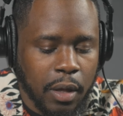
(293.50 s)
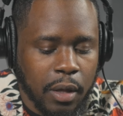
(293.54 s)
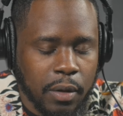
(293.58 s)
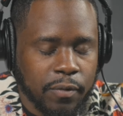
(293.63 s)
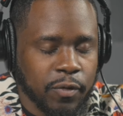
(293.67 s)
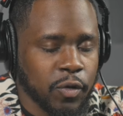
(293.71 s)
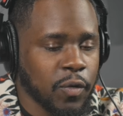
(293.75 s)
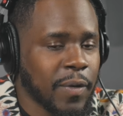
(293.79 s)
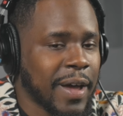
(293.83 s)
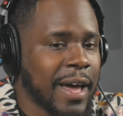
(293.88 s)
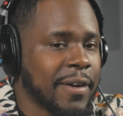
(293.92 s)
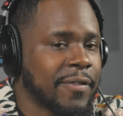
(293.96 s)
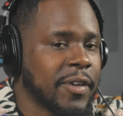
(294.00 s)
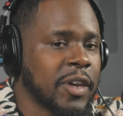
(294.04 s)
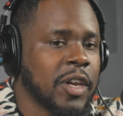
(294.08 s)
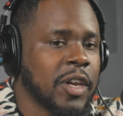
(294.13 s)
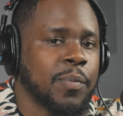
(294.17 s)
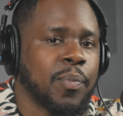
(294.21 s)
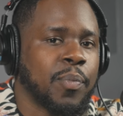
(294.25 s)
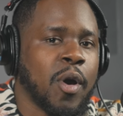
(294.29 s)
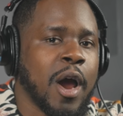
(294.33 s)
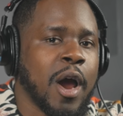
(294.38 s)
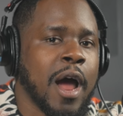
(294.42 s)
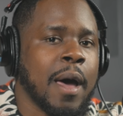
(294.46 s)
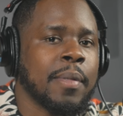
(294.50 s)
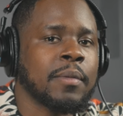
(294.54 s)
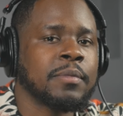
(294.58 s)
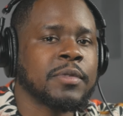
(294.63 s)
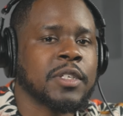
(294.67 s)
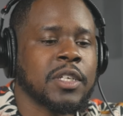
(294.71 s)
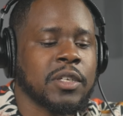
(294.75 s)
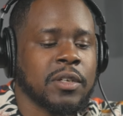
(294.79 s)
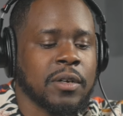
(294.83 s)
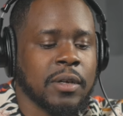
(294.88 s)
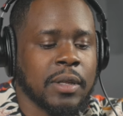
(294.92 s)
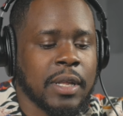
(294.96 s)
If you have any problems
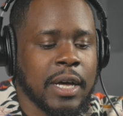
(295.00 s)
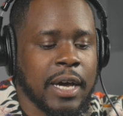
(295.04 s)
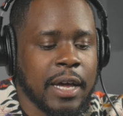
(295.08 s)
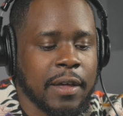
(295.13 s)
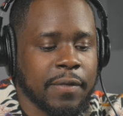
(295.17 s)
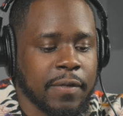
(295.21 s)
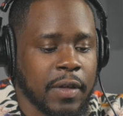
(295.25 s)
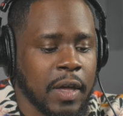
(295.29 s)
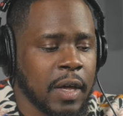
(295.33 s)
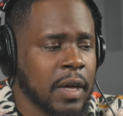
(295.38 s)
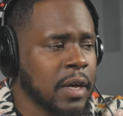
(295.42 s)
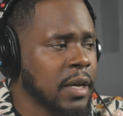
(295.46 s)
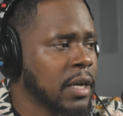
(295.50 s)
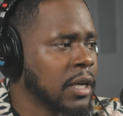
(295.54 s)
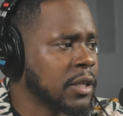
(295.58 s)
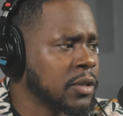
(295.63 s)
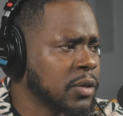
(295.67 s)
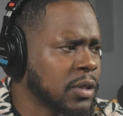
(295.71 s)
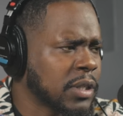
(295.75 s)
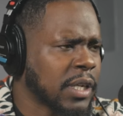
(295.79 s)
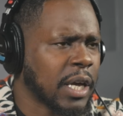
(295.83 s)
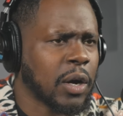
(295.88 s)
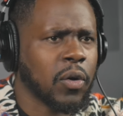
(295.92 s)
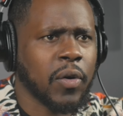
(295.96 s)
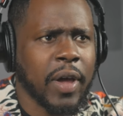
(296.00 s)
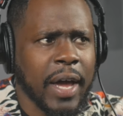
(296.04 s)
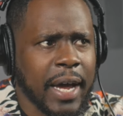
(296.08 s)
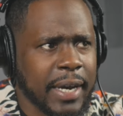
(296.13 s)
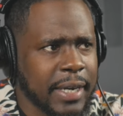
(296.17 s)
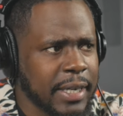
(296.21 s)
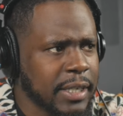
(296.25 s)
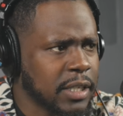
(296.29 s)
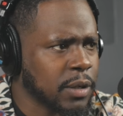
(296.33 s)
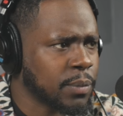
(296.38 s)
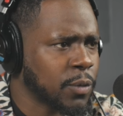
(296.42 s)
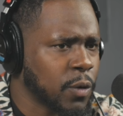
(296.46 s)
in your life and you say, okay, I
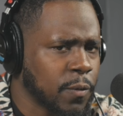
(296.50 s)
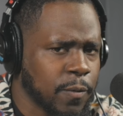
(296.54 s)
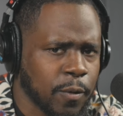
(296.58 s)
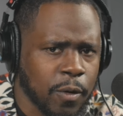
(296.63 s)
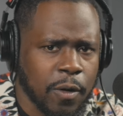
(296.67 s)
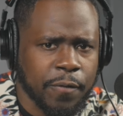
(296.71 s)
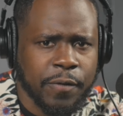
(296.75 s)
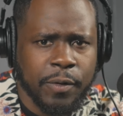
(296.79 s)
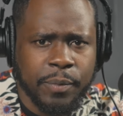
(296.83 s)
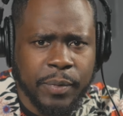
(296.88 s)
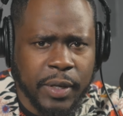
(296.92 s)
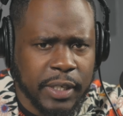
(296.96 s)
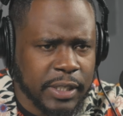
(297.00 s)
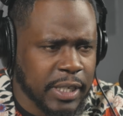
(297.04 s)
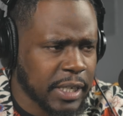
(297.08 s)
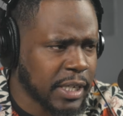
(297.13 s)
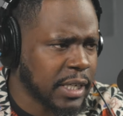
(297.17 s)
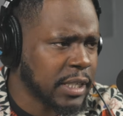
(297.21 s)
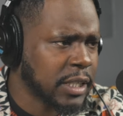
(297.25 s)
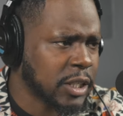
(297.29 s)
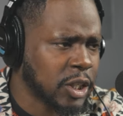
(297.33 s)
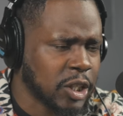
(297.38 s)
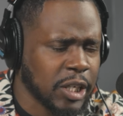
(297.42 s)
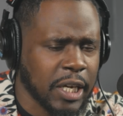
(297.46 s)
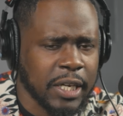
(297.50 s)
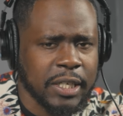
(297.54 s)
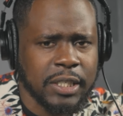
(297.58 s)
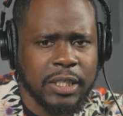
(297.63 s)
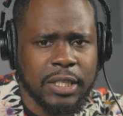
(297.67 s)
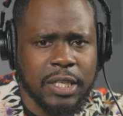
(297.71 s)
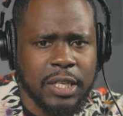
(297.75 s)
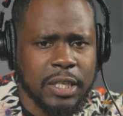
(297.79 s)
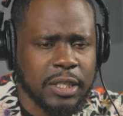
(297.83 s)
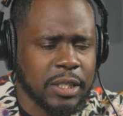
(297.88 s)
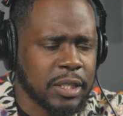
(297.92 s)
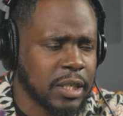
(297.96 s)
need to move on from this, I need to change
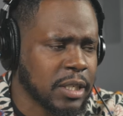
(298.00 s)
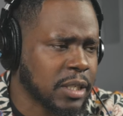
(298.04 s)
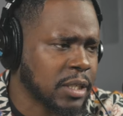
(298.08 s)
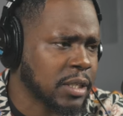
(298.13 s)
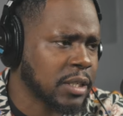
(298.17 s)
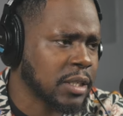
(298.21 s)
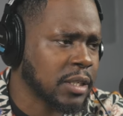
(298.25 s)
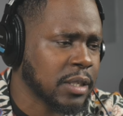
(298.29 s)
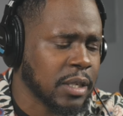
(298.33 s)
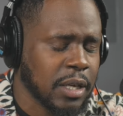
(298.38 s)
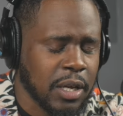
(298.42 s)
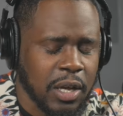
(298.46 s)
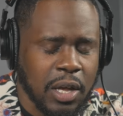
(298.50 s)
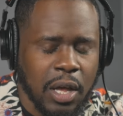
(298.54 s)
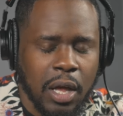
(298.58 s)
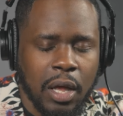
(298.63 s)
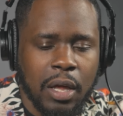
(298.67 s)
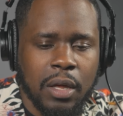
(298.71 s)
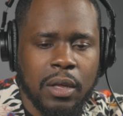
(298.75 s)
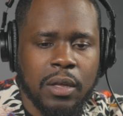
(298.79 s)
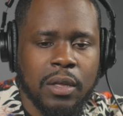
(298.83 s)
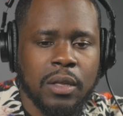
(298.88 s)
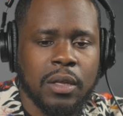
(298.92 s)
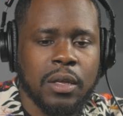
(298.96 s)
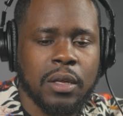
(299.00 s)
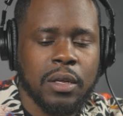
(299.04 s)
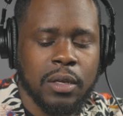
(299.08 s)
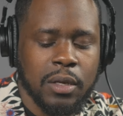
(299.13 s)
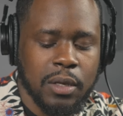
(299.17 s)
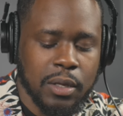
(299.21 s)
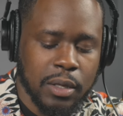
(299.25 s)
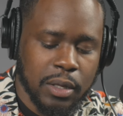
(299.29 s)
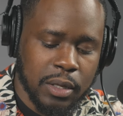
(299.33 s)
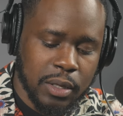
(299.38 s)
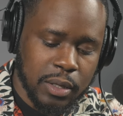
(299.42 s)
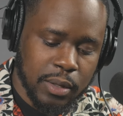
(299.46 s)
this, this needs
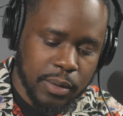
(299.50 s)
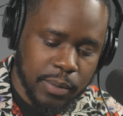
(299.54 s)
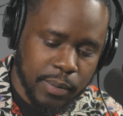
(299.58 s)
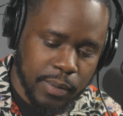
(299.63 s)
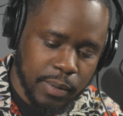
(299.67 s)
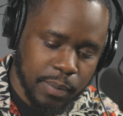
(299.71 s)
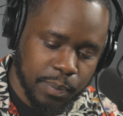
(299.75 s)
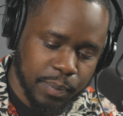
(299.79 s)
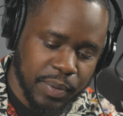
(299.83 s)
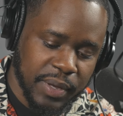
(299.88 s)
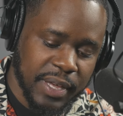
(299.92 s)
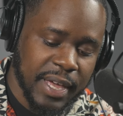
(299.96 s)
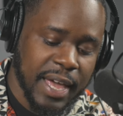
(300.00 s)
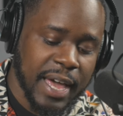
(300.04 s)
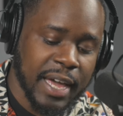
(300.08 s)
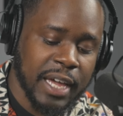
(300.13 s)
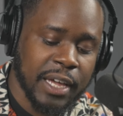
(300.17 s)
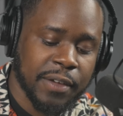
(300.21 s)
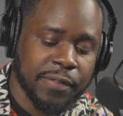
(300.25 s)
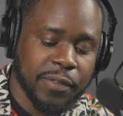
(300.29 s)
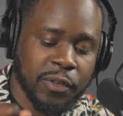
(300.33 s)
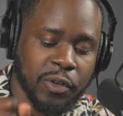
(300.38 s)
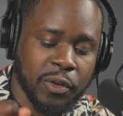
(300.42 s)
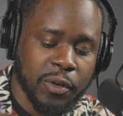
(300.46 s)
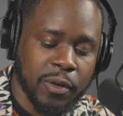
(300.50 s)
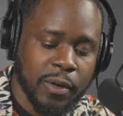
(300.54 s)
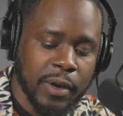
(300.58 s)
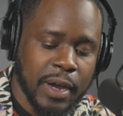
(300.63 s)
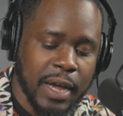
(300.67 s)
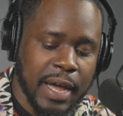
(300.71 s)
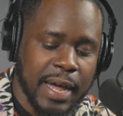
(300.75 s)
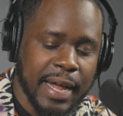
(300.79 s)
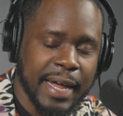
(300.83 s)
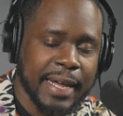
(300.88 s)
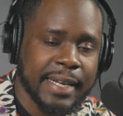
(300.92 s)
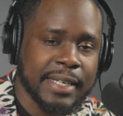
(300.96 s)
behavior,
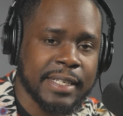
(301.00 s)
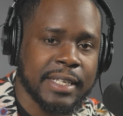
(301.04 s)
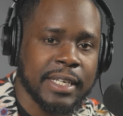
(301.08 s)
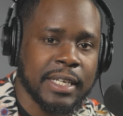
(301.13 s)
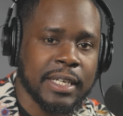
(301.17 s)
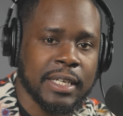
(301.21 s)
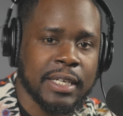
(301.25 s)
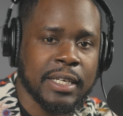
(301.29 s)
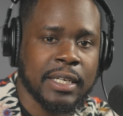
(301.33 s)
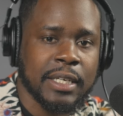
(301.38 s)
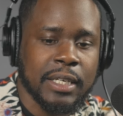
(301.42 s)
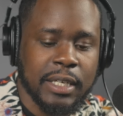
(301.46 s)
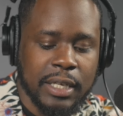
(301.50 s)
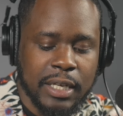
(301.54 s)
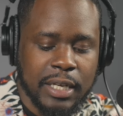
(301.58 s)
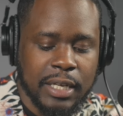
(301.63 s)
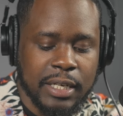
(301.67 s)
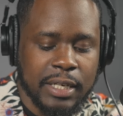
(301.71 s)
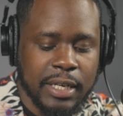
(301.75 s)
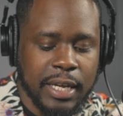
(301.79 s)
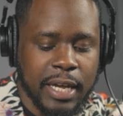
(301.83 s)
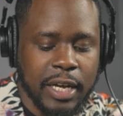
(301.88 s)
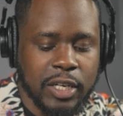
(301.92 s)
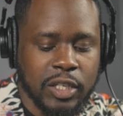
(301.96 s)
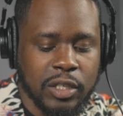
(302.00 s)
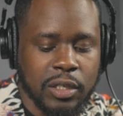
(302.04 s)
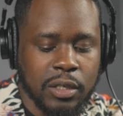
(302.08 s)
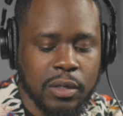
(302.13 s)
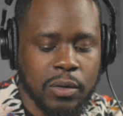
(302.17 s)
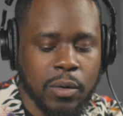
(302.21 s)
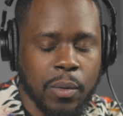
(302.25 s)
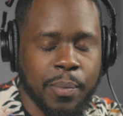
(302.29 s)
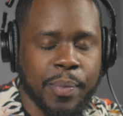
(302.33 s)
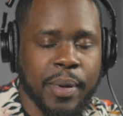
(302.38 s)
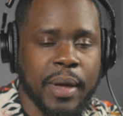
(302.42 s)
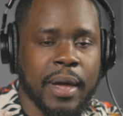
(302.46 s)
idea, connection,
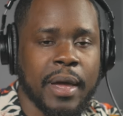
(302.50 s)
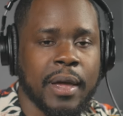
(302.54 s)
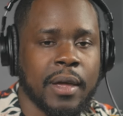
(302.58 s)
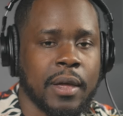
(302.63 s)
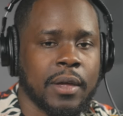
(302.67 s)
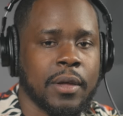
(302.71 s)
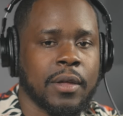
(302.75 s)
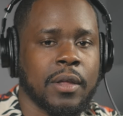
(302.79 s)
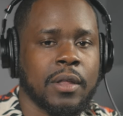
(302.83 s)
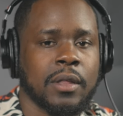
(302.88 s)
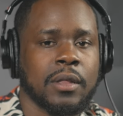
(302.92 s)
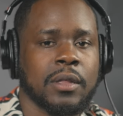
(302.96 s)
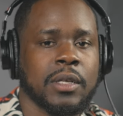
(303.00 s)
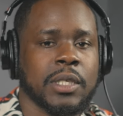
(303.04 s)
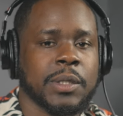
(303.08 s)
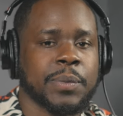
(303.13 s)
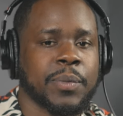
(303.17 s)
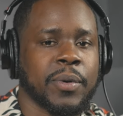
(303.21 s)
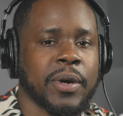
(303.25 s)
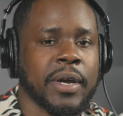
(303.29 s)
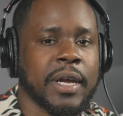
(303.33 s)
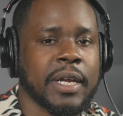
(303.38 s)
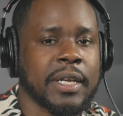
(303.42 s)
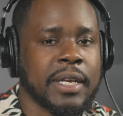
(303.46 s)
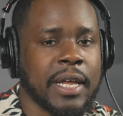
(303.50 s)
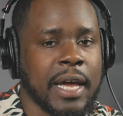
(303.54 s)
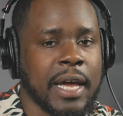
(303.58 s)
or pain. Let's break it